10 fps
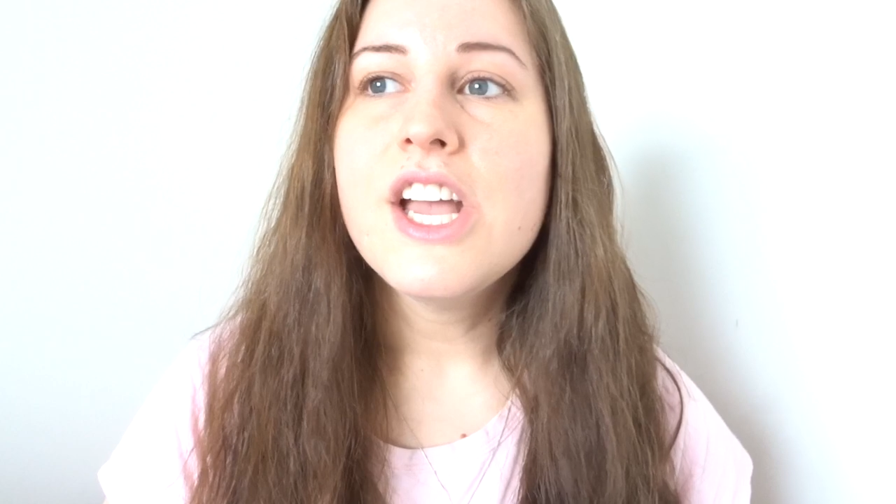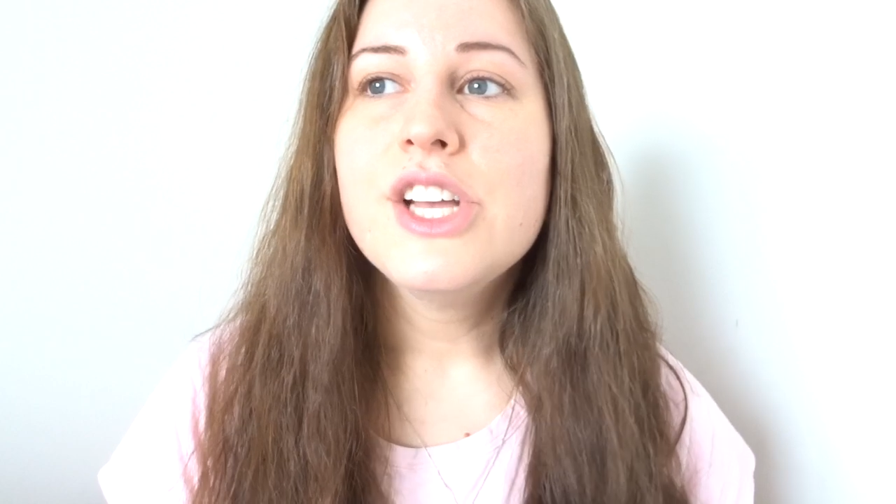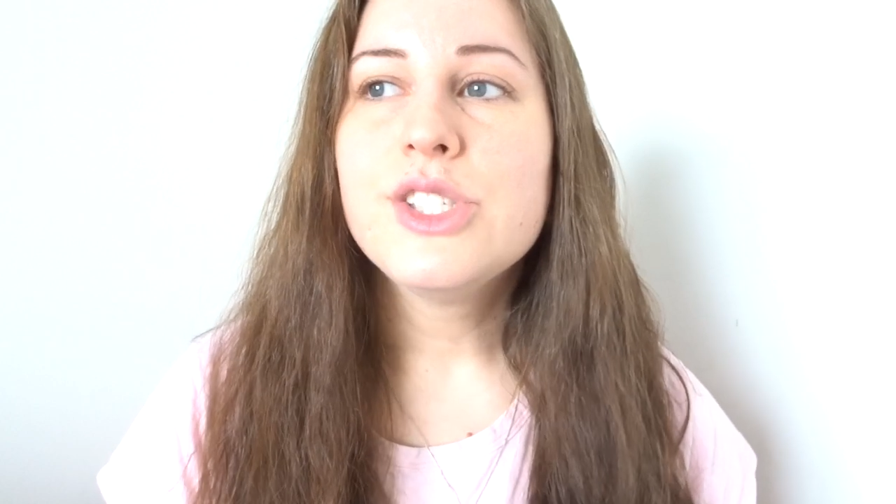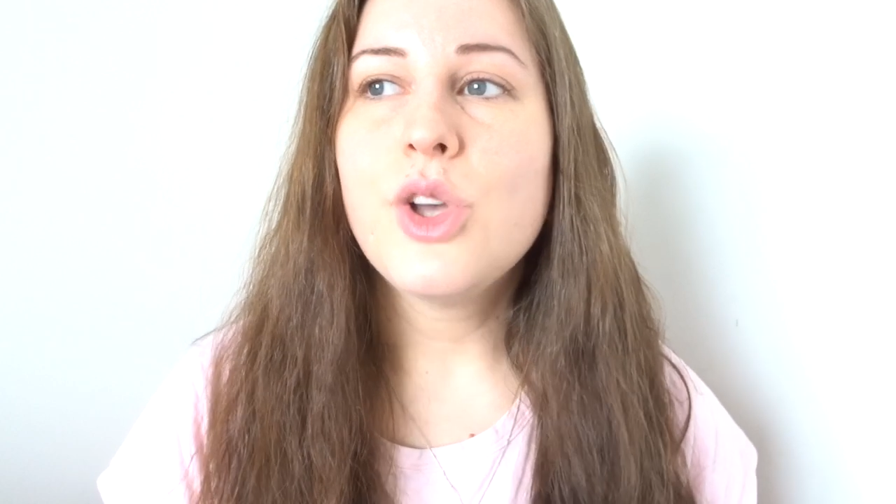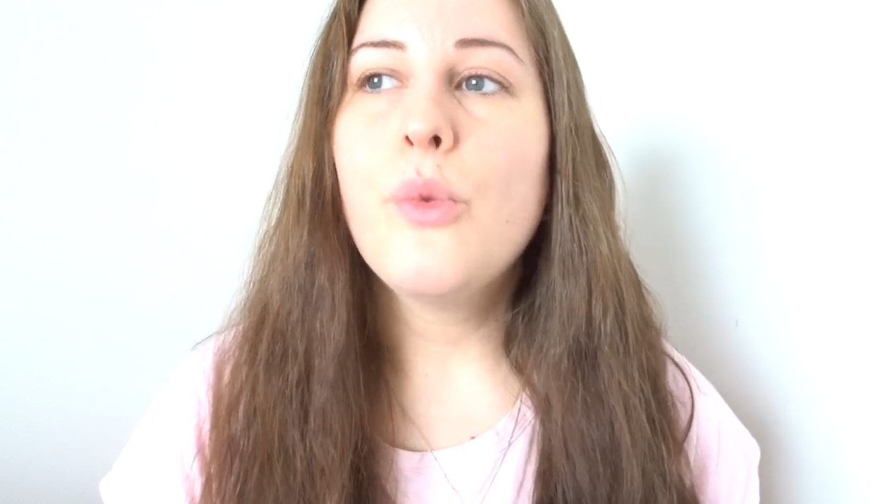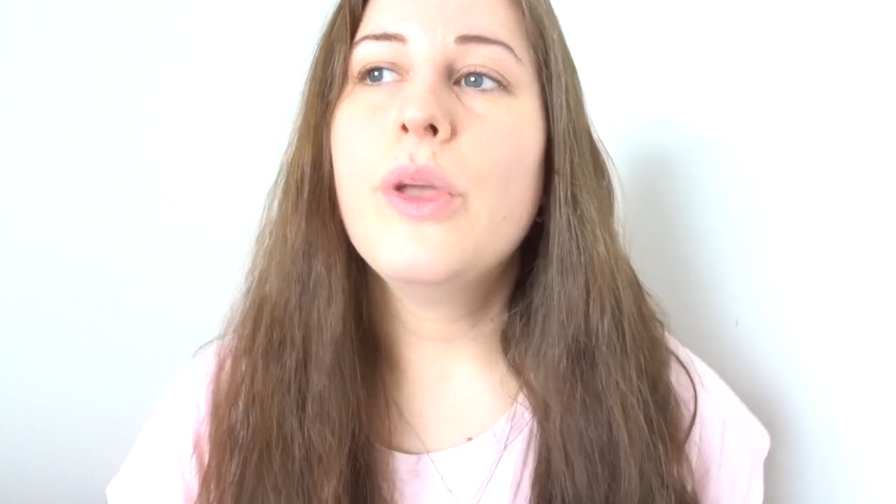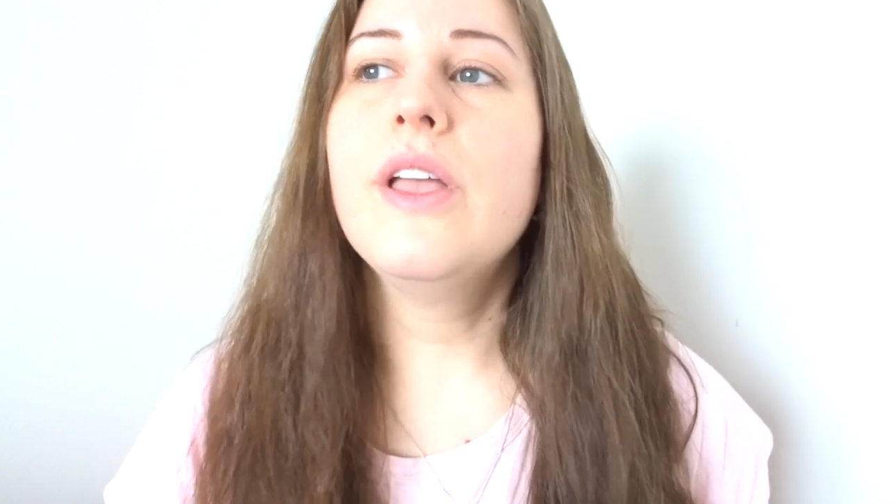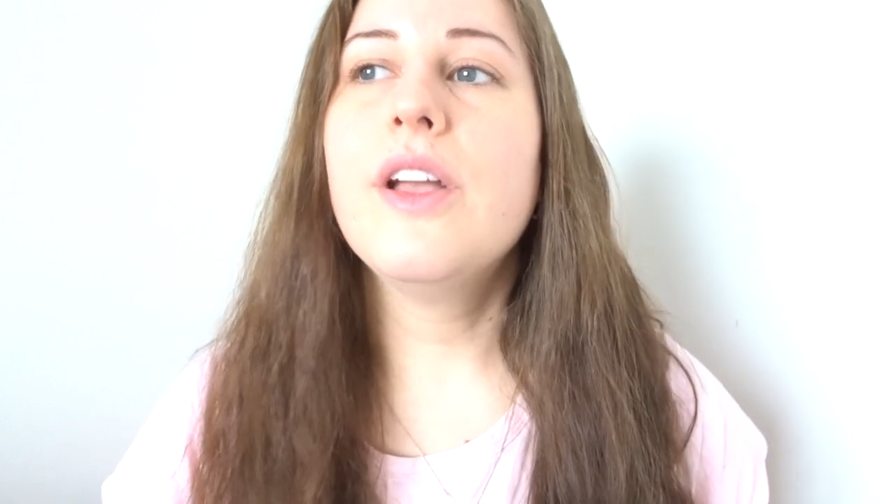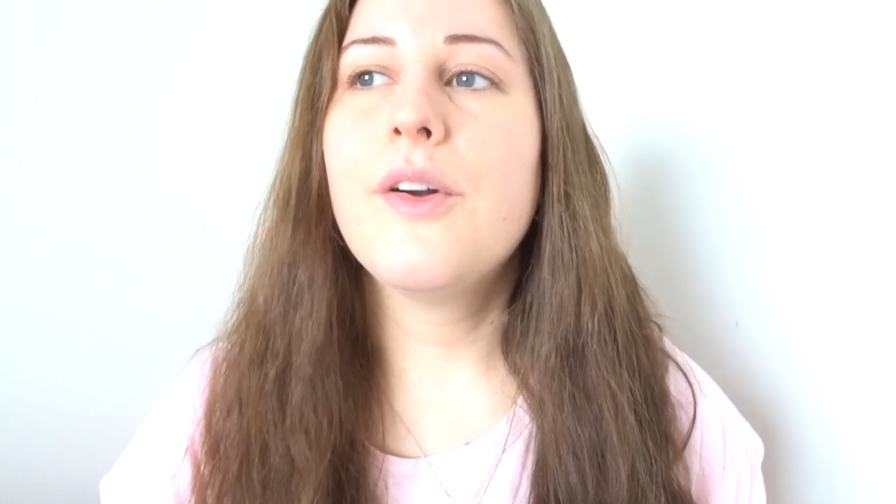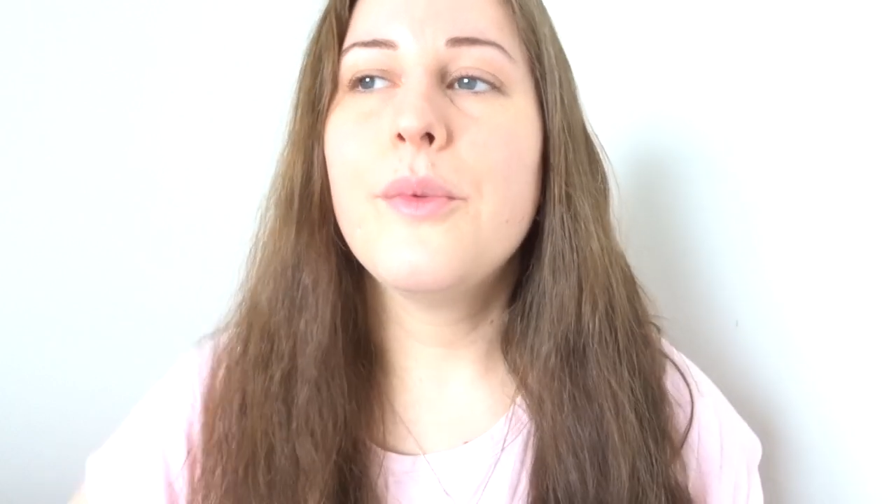So
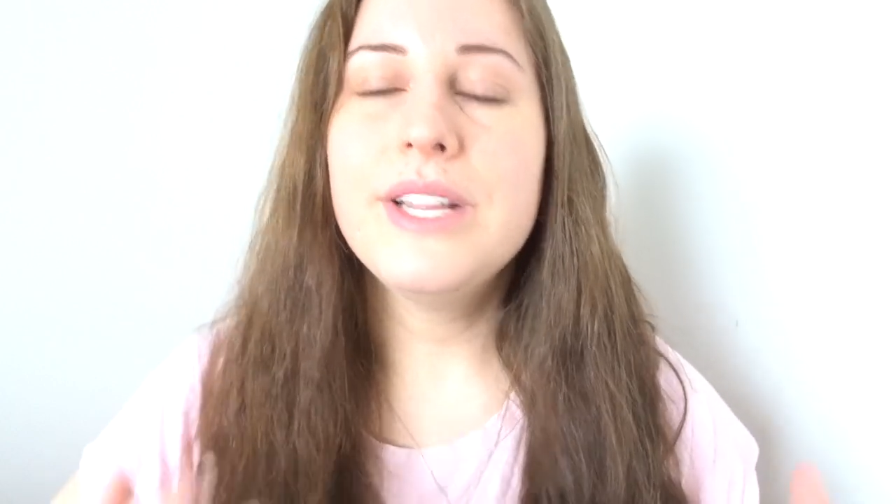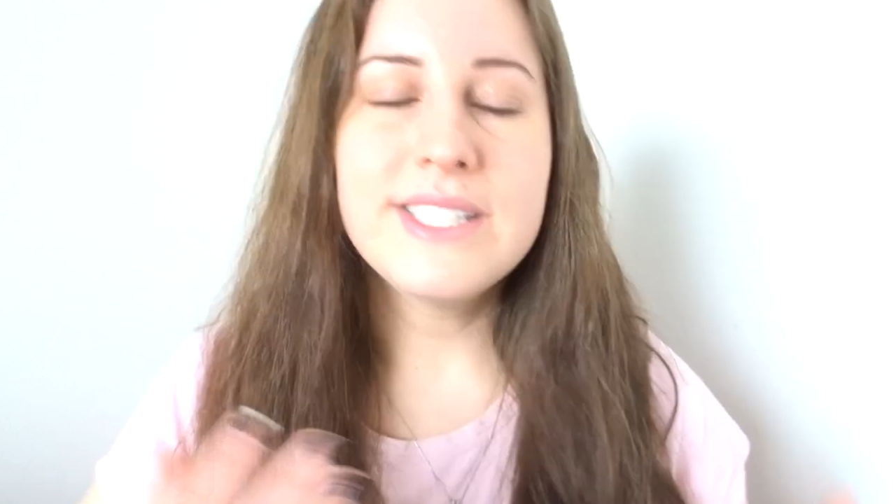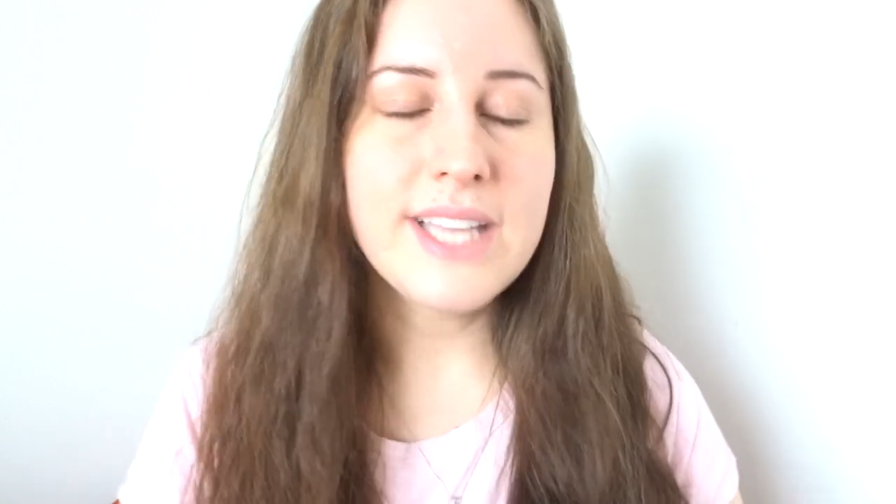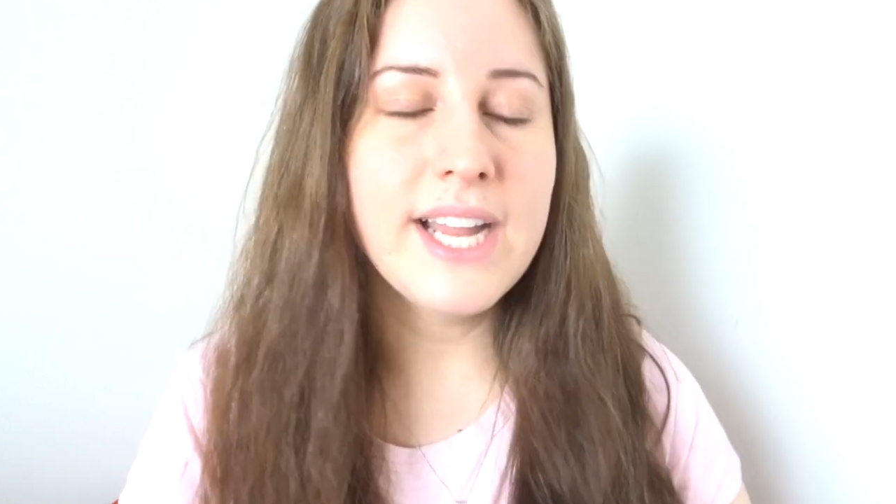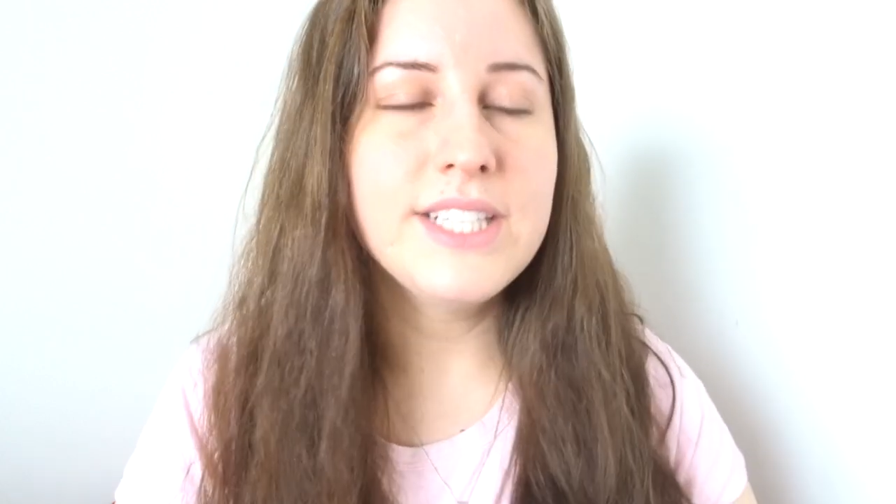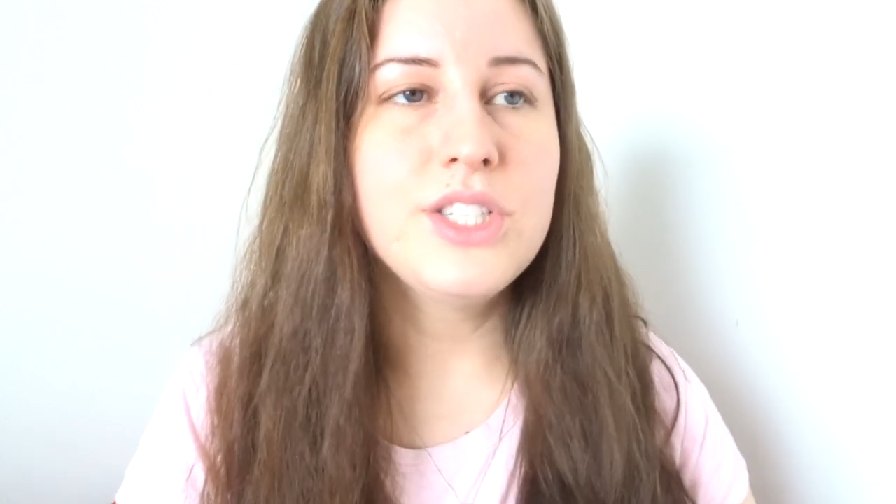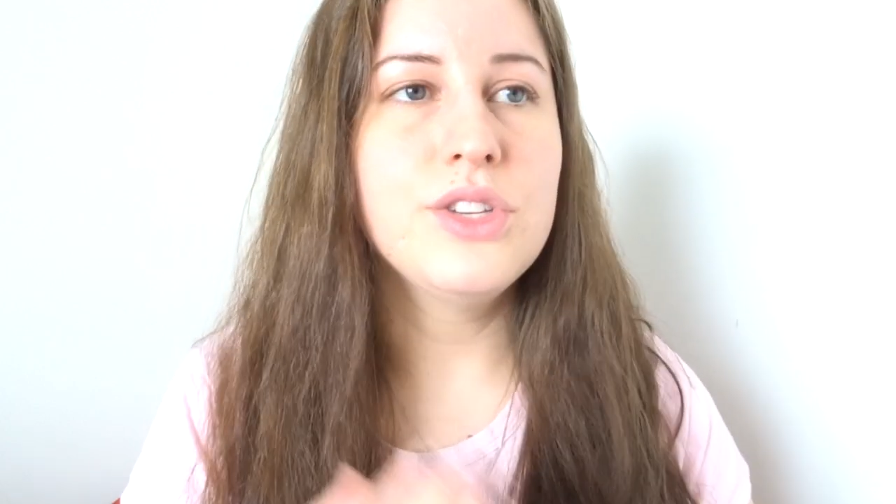we, we decided